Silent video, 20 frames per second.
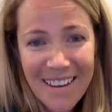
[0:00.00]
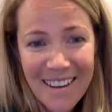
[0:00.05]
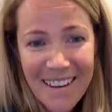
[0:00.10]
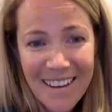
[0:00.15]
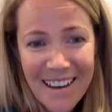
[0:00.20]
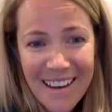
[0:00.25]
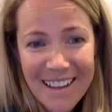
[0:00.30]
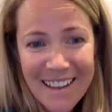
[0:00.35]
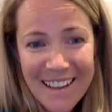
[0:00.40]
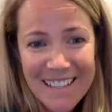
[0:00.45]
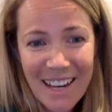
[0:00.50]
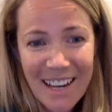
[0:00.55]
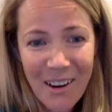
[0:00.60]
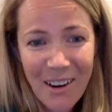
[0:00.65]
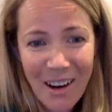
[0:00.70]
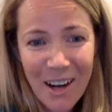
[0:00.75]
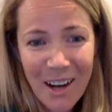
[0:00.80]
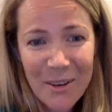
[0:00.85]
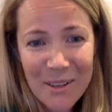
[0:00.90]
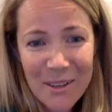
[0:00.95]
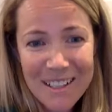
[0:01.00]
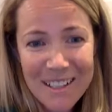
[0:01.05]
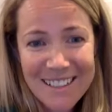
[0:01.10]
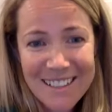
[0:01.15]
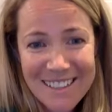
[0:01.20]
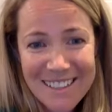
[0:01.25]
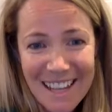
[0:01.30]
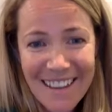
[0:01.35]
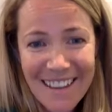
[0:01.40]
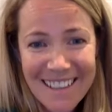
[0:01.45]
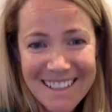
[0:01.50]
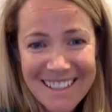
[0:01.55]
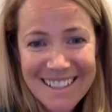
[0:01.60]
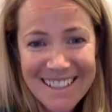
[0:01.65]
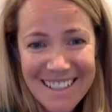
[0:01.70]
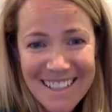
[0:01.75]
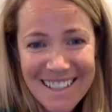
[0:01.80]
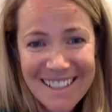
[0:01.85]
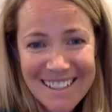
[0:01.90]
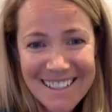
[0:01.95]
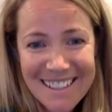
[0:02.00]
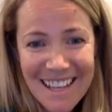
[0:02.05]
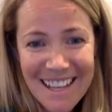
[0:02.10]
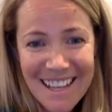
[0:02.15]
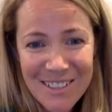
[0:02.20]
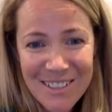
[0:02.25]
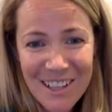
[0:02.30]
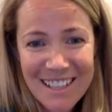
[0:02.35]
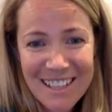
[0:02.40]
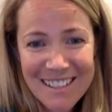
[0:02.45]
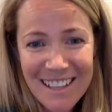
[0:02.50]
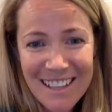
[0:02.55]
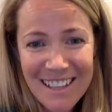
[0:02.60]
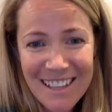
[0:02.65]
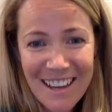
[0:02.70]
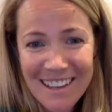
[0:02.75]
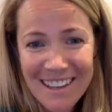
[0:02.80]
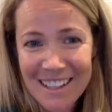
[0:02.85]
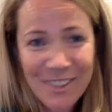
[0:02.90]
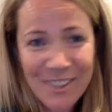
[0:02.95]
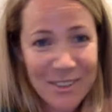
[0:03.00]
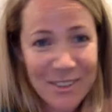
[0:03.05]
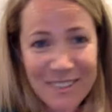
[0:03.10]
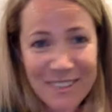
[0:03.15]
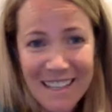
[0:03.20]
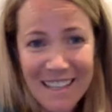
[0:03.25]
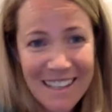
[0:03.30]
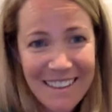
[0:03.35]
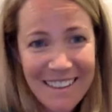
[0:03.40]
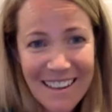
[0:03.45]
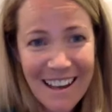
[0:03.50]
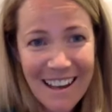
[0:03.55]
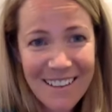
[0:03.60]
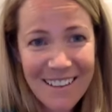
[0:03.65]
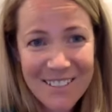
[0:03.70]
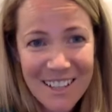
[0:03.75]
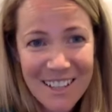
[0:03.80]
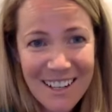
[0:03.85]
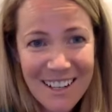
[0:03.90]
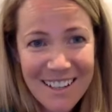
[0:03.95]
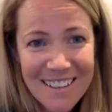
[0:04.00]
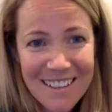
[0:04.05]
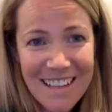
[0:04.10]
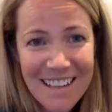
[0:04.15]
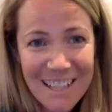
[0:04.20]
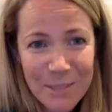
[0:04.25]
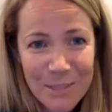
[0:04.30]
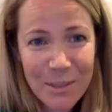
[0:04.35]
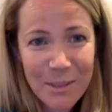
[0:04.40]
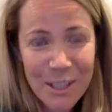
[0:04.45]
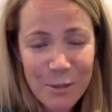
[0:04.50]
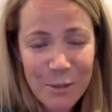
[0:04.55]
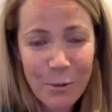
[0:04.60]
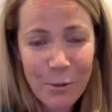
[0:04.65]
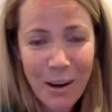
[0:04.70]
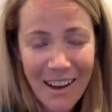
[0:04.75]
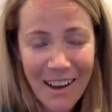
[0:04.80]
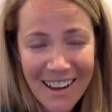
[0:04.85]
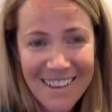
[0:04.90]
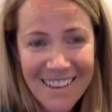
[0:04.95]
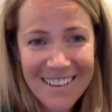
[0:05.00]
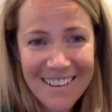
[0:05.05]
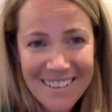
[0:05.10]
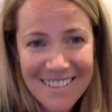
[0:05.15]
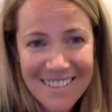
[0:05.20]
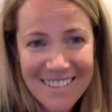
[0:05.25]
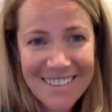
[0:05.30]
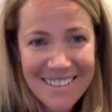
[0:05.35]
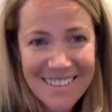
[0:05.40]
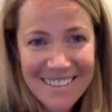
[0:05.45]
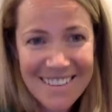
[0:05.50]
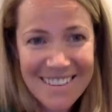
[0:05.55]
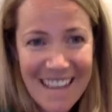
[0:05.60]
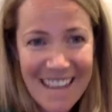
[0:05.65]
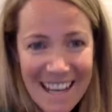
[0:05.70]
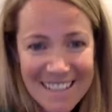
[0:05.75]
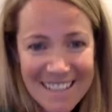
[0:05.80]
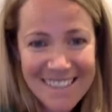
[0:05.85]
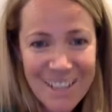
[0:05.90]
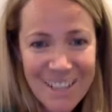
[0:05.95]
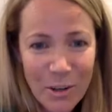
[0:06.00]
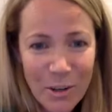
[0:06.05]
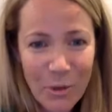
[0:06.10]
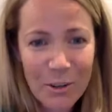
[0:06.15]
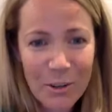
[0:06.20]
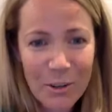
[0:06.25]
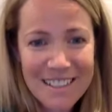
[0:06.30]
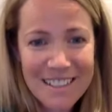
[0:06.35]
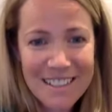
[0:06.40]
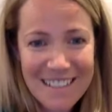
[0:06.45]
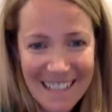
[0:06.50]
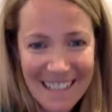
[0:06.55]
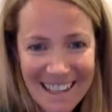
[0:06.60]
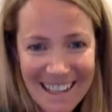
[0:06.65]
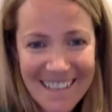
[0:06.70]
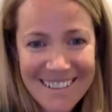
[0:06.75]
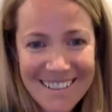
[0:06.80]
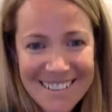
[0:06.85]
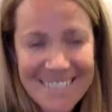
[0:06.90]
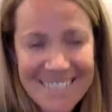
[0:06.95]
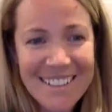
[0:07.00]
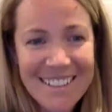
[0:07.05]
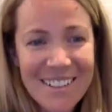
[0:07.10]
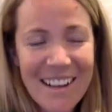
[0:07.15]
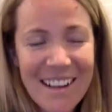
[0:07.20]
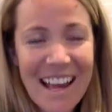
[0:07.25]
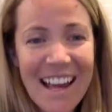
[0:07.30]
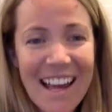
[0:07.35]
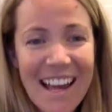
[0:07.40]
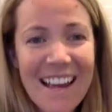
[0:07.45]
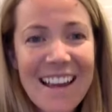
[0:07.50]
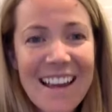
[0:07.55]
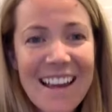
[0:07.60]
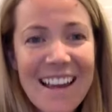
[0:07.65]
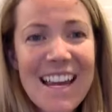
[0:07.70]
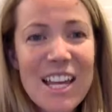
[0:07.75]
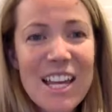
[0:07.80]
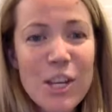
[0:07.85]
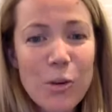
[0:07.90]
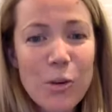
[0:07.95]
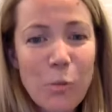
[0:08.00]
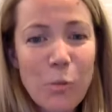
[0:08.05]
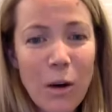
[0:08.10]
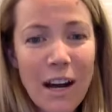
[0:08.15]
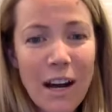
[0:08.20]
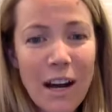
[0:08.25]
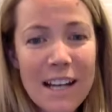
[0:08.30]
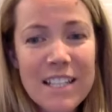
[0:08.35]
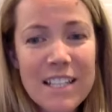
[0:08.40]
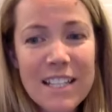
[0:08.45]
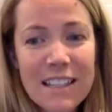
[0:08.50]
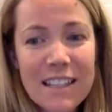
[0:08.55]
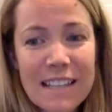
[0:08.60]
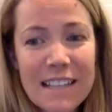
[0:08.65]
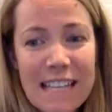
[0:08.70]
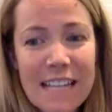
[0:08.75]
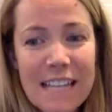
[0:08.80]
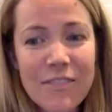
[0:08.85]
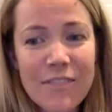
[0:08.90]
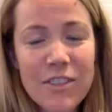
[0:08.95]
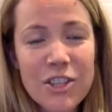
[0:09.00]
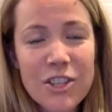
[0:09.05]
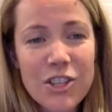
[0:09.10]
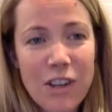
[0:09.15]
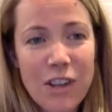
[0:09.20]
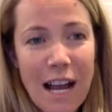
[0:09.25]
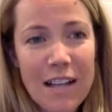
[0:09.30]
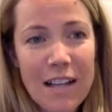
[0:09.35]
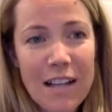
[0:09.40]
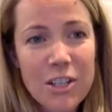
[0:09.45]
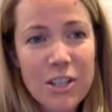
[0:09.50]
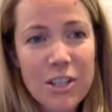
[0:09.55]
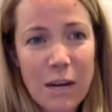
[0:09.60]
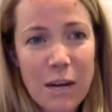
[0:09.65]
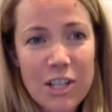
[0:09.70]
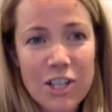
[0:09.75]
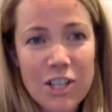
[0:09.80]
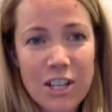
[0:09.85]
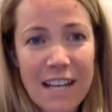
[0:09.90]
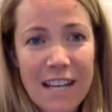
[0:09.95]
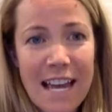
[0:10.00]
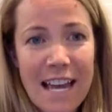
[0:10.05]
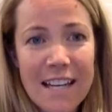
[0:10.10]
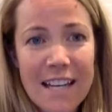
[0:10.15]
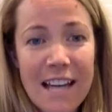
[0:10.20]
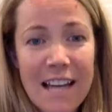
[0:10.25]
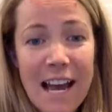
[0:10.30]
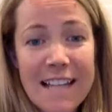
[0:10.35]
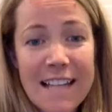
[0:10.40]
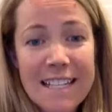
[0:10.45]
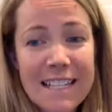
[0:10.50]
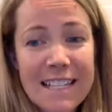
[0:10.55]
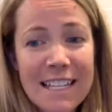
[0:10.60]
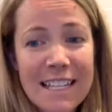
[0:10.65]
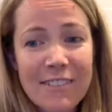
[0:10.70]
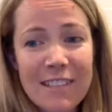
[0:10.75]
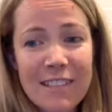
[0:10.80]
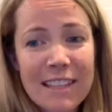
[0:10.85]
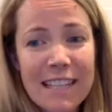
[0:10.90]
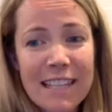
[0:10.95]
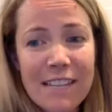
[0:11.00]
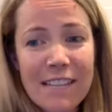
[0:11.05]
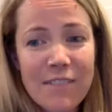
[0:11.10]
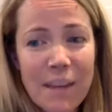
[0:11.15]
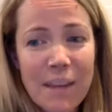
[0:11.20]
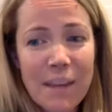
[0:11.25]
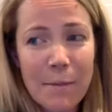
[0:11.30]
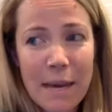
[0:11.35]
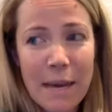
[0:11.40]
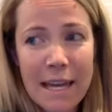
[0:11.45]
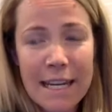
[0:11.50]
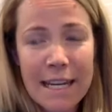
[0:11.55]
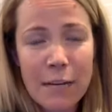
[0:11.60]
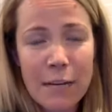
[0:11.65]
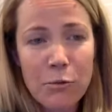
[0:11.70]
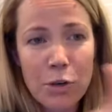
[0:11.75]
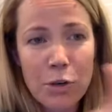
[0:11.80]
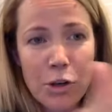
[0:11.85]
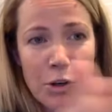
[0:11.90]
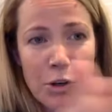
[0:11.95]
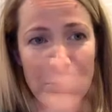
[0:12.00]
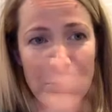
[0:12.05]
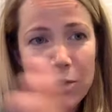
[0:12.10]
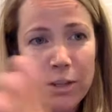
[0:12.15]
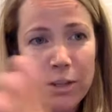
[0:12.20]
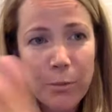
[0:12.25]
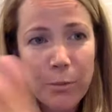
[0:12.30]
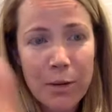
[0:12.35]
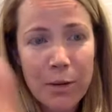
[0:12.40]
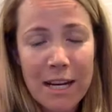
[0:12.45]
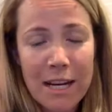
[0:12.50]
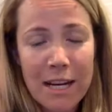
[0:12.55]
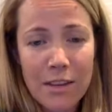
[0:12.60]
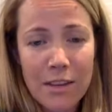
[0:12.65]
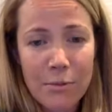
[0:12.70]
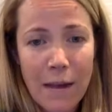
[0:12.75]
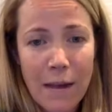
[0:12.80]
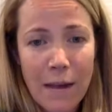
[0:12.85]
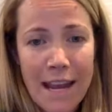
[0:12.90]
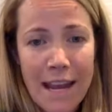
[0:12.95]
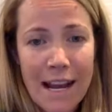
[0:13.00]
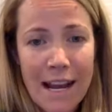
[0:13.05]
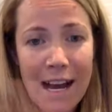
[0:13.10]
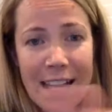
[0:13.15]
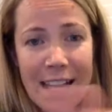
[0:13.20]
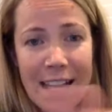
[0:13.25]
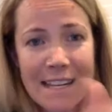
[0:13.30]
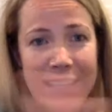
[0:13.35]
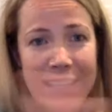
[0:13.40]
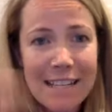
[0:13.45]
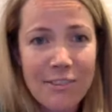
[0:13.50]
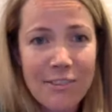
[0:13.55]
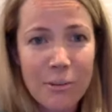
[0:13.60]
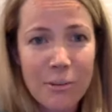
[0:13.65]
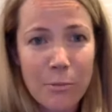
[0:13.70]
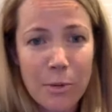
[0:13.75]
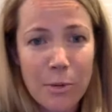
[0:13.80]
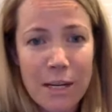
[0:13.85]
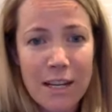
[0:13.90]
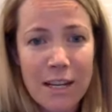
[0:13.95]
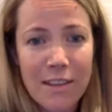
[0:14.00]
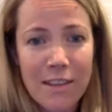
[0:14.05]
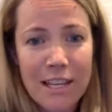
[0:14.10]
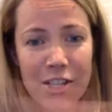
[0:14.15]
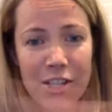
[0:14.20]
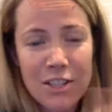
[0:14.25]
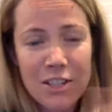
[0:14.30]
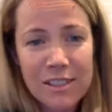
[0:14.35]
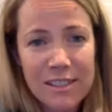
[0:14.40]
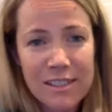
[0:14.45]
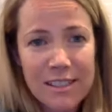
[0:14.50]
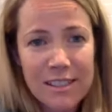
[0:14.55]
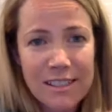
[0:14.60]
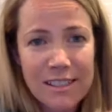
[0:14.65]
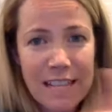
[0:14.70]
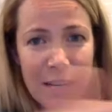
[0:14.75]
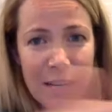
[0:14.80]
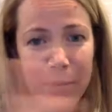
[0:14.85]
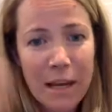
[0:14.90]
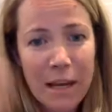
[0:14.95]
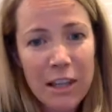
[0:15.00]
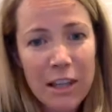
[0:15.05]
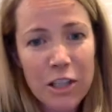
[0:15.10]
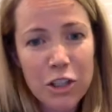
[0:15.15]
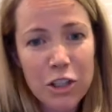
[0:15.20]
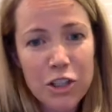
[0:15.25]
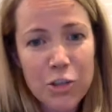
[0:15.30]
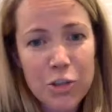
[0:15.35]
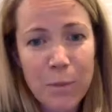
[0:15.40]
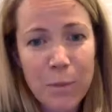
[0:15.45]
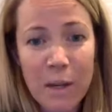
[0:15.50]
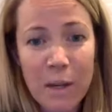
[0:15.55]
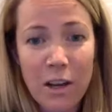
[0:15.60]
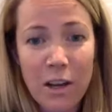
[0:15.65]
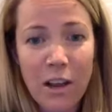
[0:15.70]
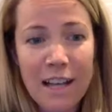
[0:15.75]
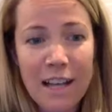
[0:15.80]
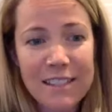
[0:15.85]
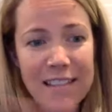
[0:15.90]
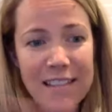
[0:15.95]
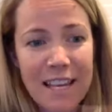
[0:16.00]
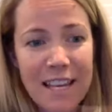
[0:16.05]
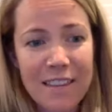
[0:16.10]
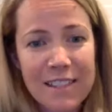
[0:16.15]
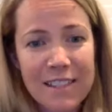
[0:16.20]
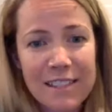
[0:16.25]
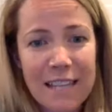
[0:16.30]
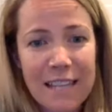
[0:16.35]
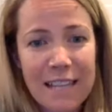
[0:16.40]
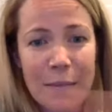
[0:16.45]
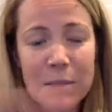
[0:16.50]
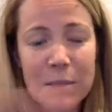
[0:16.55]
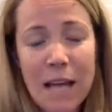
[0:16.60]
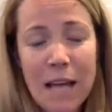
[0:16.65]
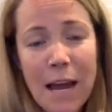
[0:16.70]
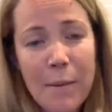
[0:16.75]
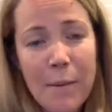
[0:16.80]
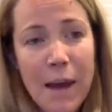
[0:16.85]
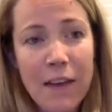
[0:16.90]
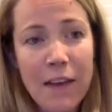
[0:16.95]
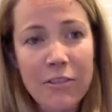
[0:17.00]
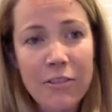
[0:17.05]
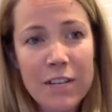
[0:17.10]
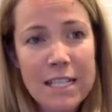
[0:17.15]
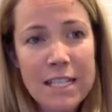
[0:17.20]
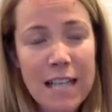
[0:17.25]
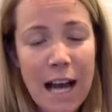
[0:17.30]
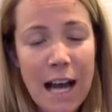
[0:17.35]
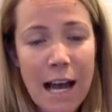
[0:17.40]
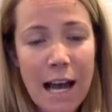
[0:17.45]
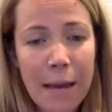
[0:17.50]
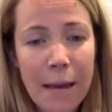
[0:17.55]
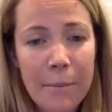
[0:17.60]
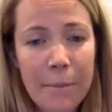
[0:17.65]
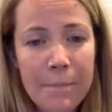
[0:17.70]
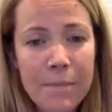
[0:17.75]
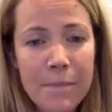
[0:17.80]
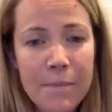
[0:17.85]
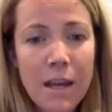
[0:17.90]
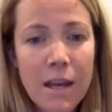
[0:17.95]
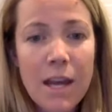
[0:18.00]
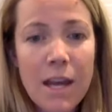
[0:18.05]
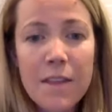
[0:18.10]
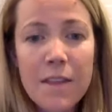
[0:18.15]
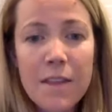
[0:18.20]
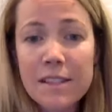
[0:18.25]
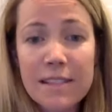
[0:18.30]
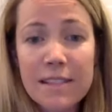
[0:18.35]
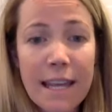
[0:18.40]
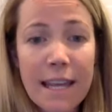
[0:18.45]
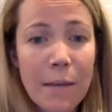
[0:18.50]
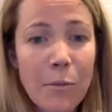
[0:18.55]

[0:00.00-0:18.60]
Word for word: and see how awkward and silent it is after I say that and I don't say anything after, that's what you want. That's the golden ticket. Okay. You want to leave the direct question. And I didn't even leave them any room to breathe, right? I didn't even breathe. I just said my little spiel. I say it the same time every time. Hey, this, Emily, can you